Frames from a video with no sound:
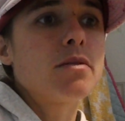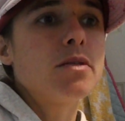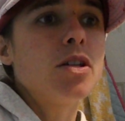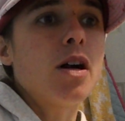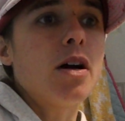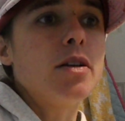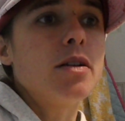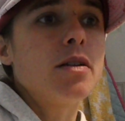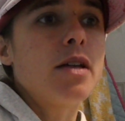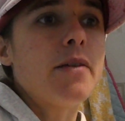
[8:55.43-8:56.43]
you know,
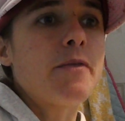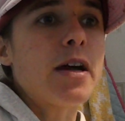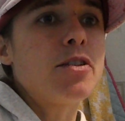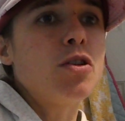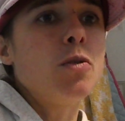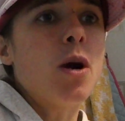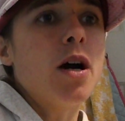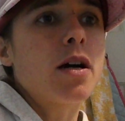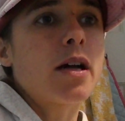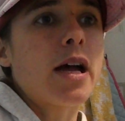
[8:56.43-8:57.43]
if they do
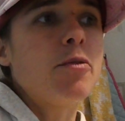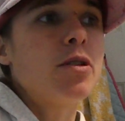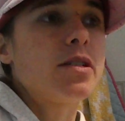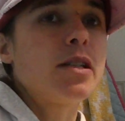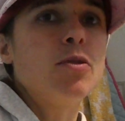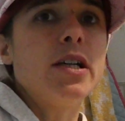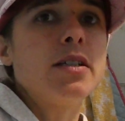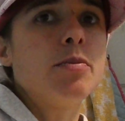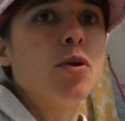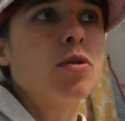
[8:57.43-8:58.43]
work, they would still need
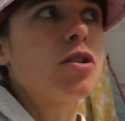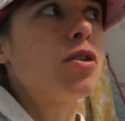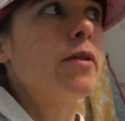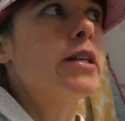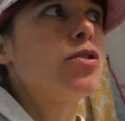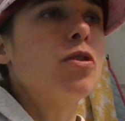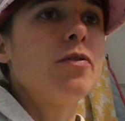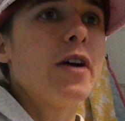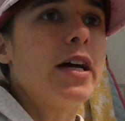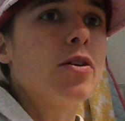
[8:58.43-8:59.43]
support to do it
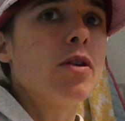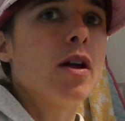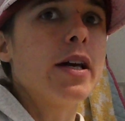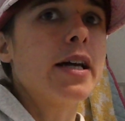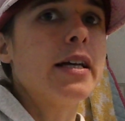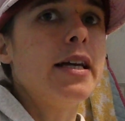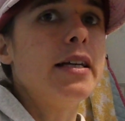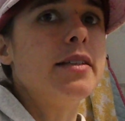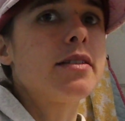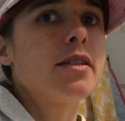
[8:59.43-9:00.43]
sort of thing, or like they
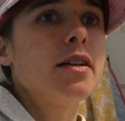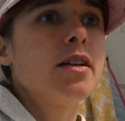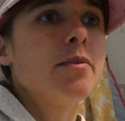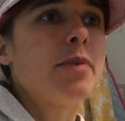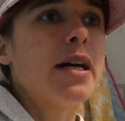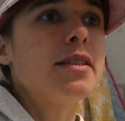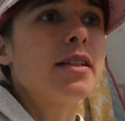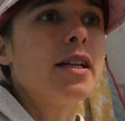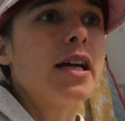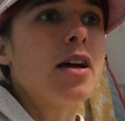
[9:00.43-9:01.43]
need,
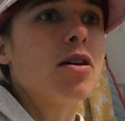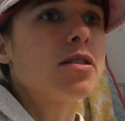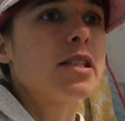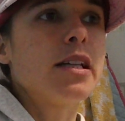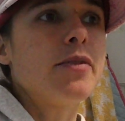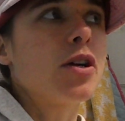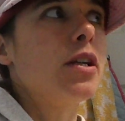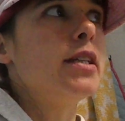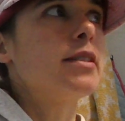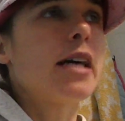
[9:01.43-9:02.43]
basically they are
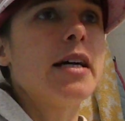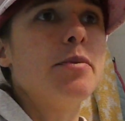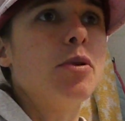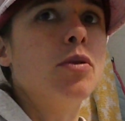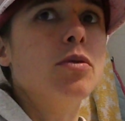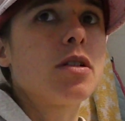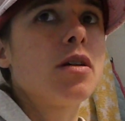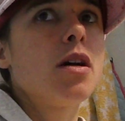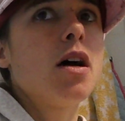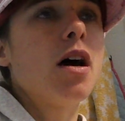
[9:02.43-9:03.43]
significantly disabled.
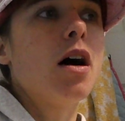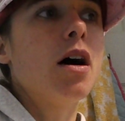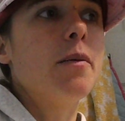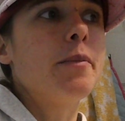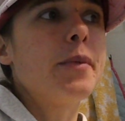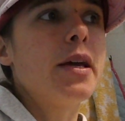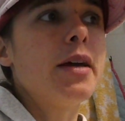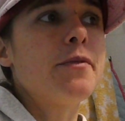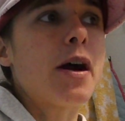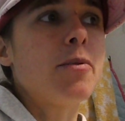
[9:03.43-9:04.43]
If that